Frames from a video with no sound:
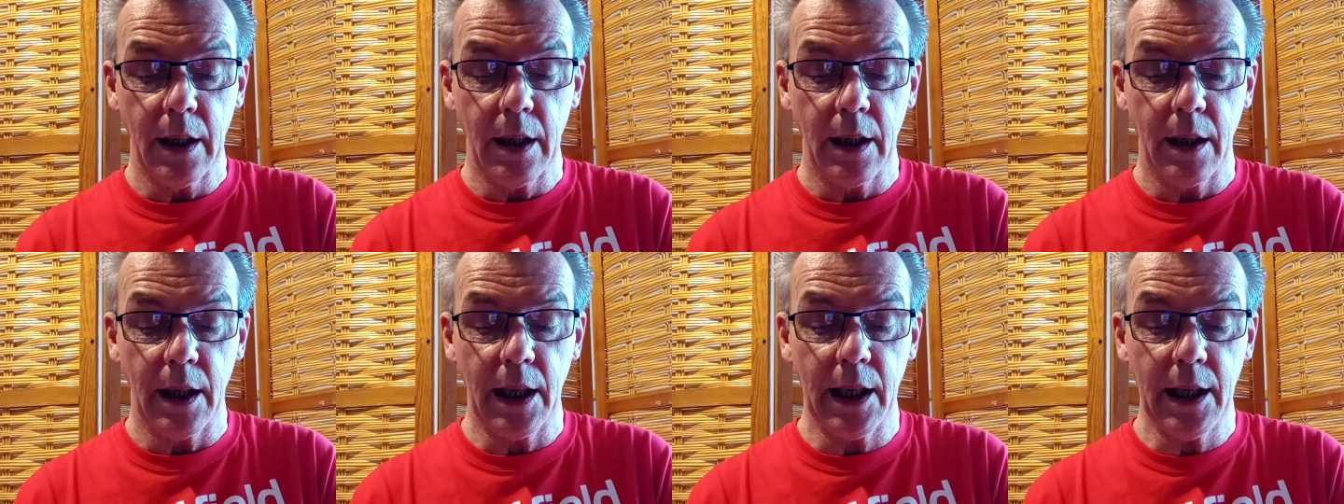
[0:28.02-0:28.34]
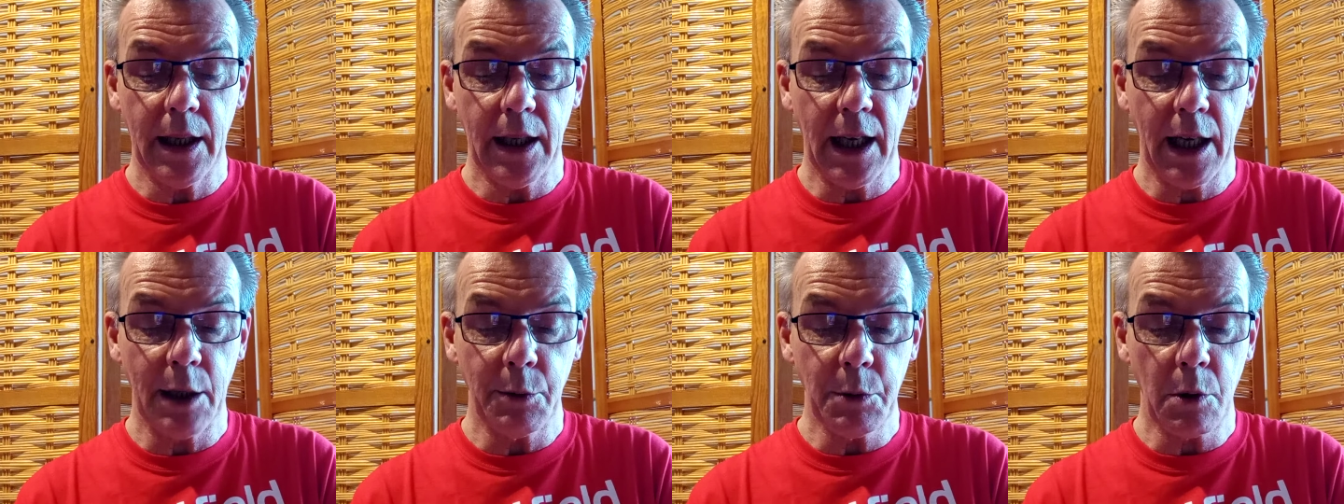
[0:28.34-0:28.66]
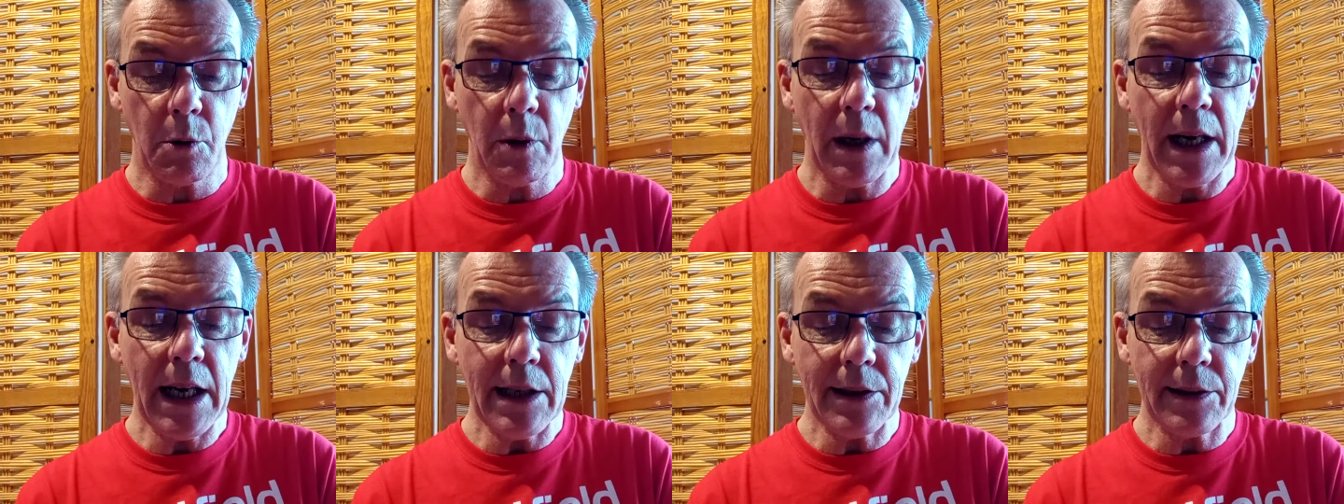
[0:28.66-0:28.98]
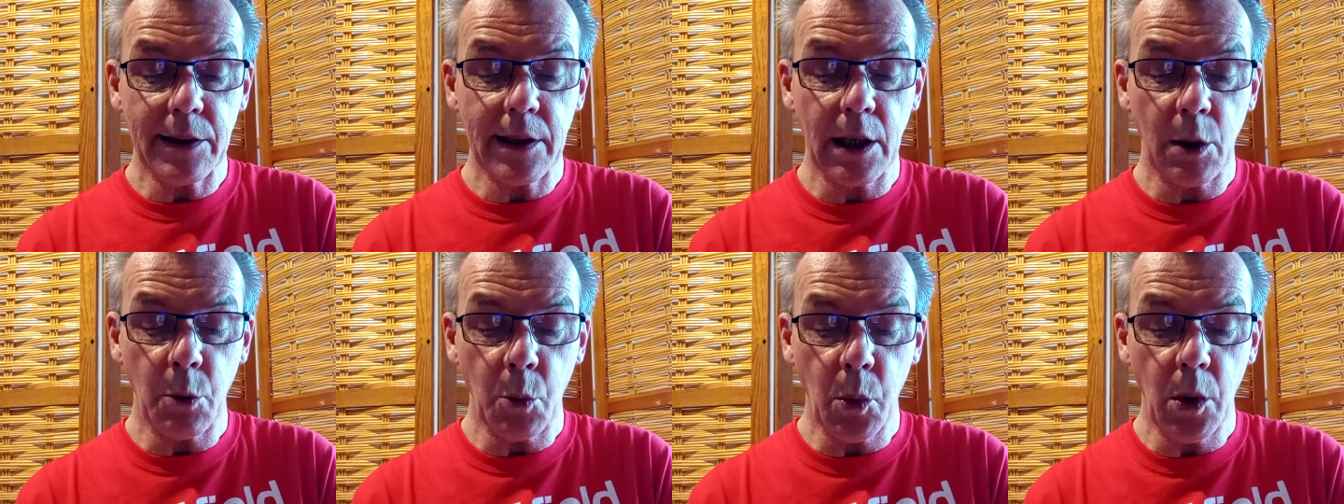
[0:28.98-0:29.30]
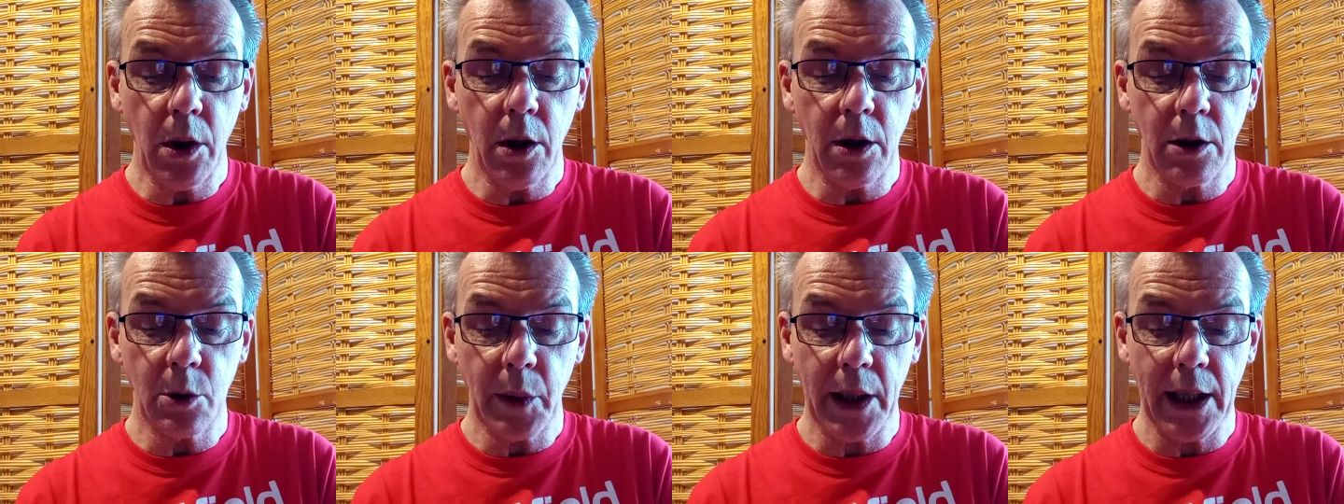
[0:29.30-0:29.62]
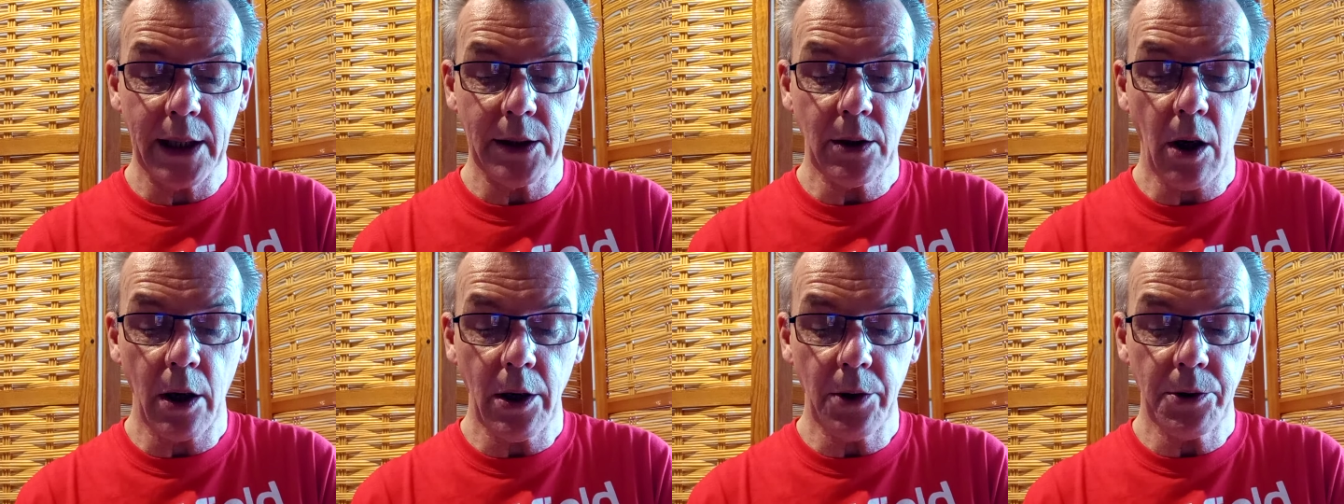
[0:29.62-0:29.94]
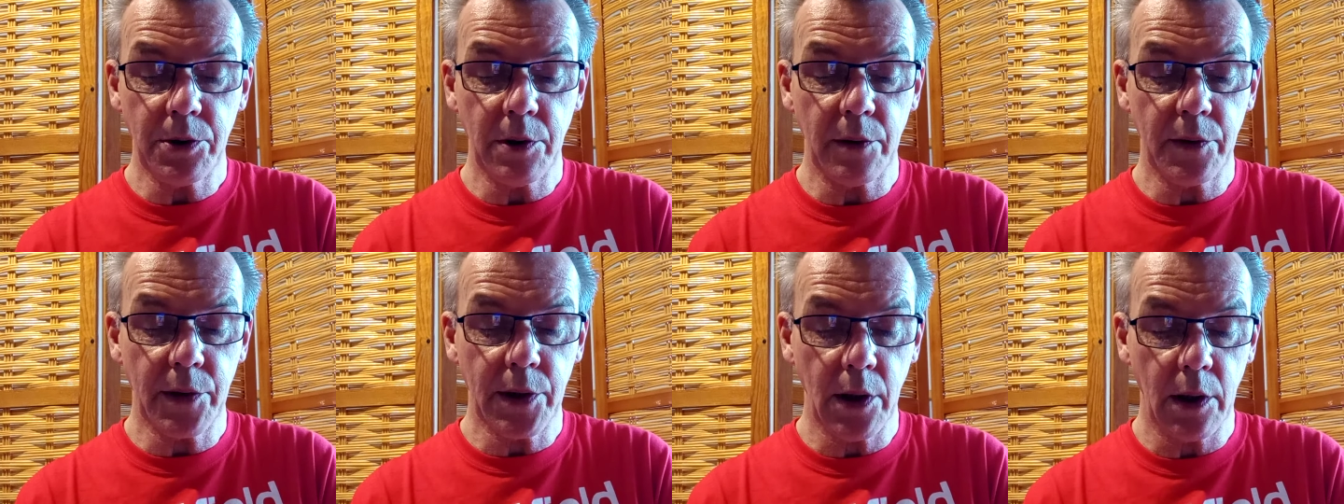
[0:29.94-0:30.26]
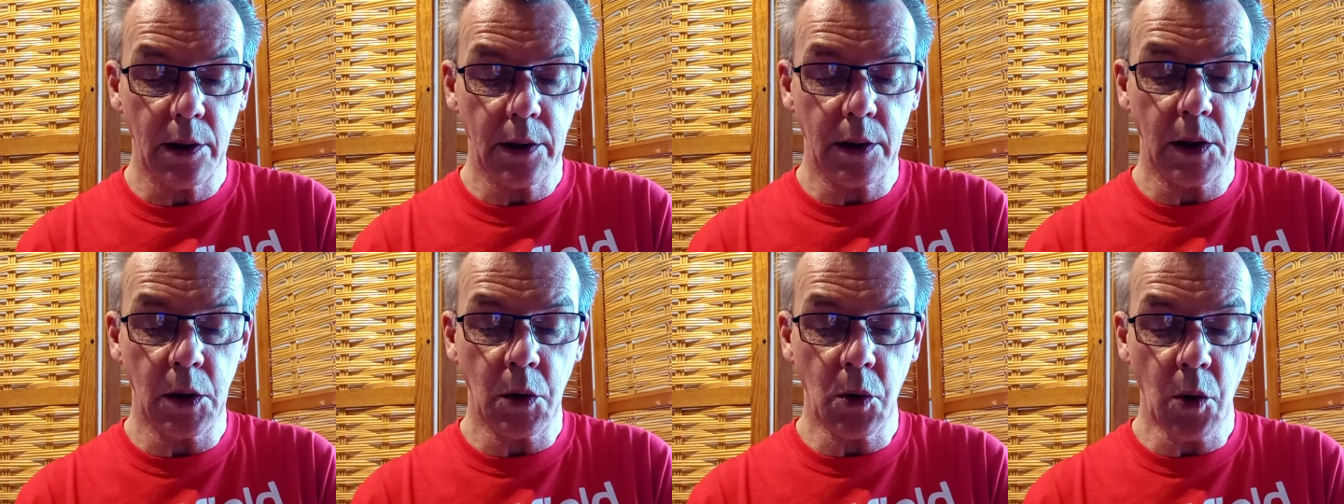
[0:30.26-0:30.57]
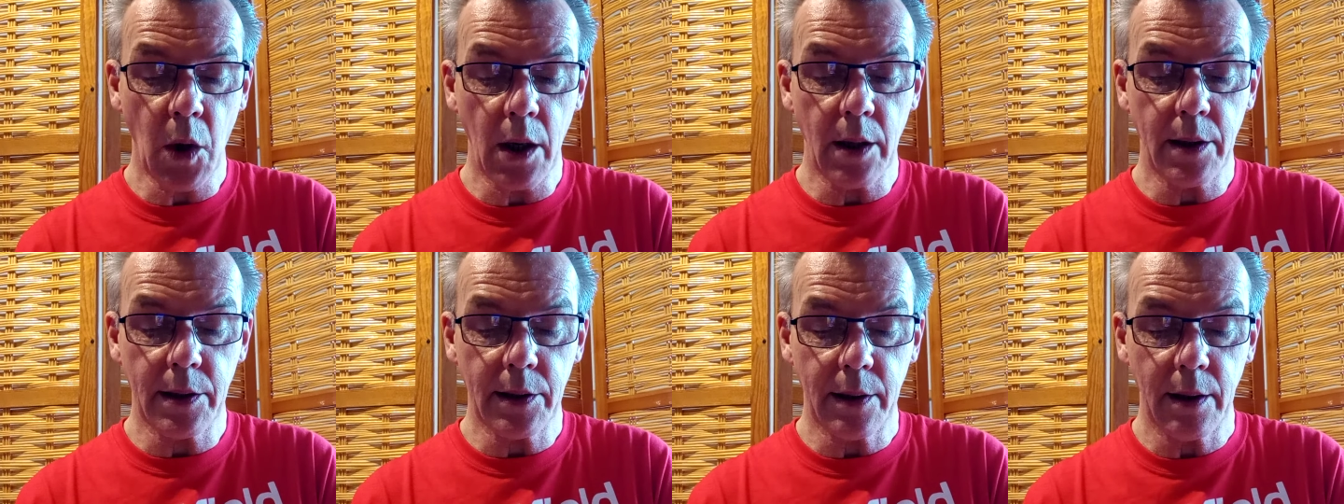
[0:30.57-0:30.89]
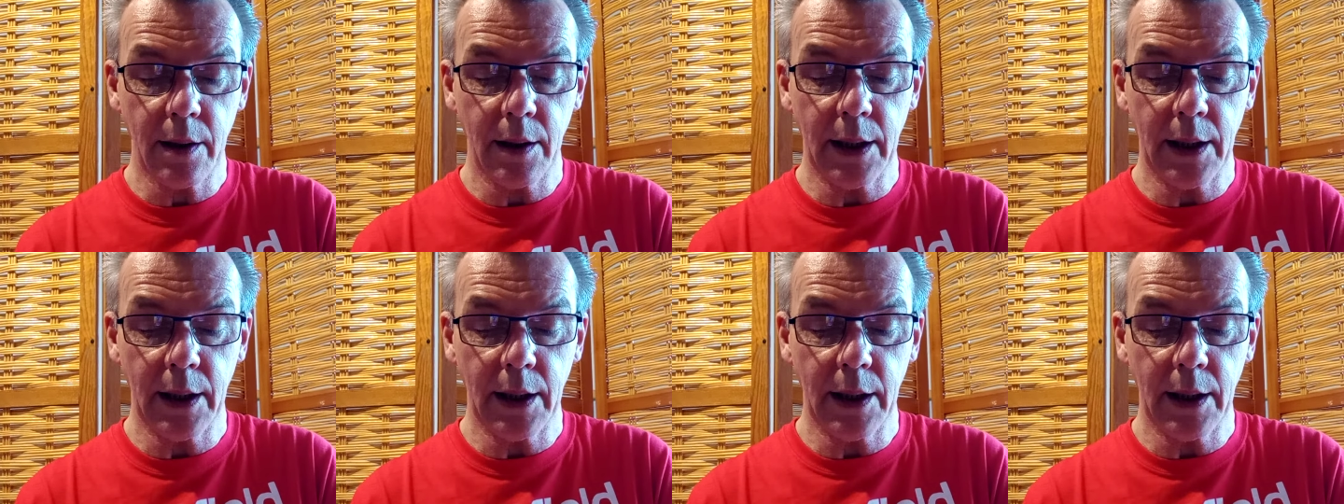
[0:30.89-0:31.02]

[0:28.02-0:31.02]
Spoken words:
He and I were raised in a world where knowledge of certain drugs,